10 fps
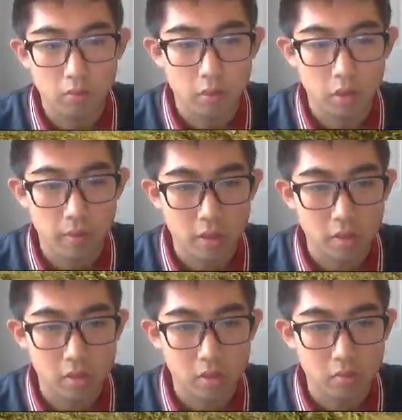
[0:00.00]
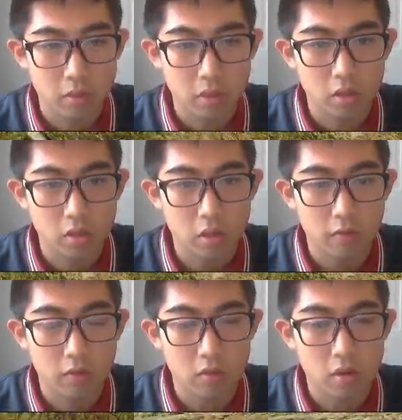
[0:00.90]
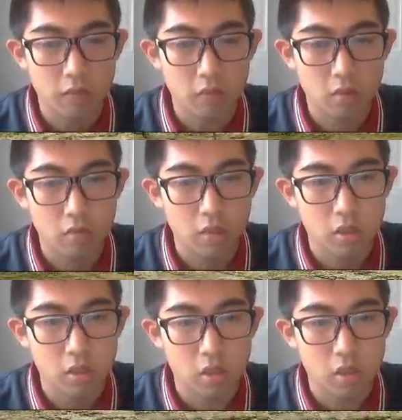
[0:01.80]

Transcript: It depends. But you have to know that